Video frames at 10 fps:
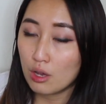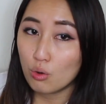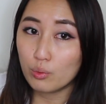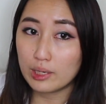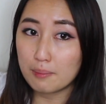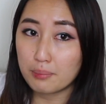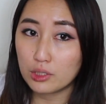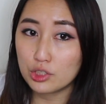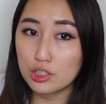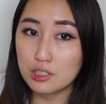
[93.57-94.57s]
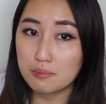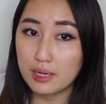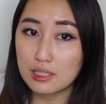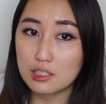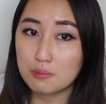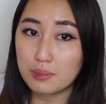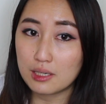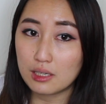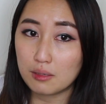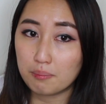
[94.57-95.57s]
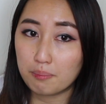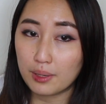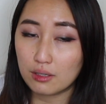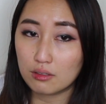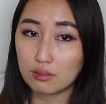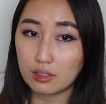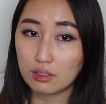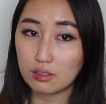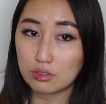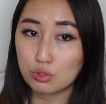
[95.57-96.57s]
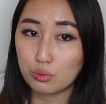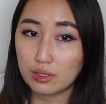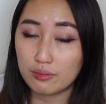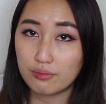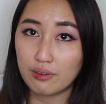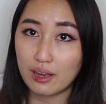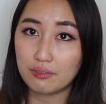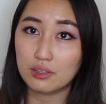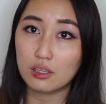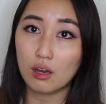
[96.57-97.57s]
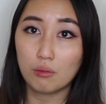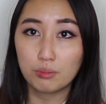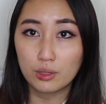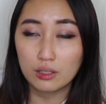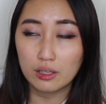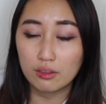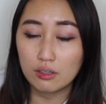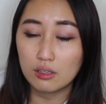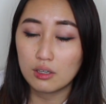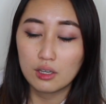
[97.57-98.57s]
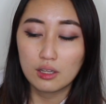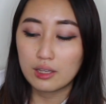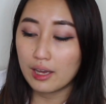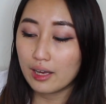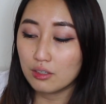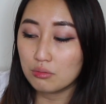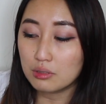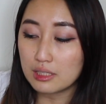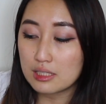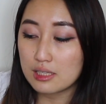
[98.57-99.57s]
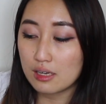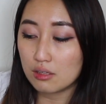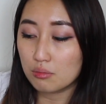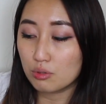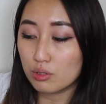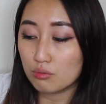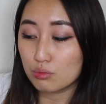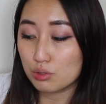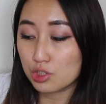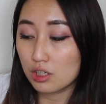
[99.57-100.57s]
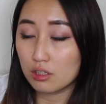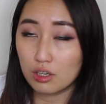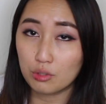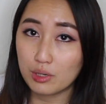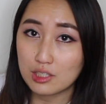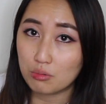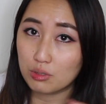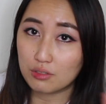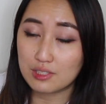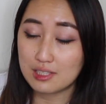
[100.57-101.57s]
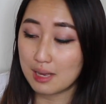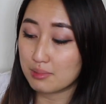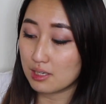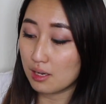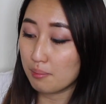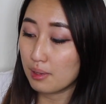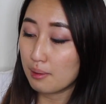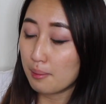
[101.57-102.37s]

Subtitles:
When I purchased my Speedy Bandolier 25 in the Empriente leather, they hadn't released that in the Marine Rouge color. Otherwise, I would have snapped it up.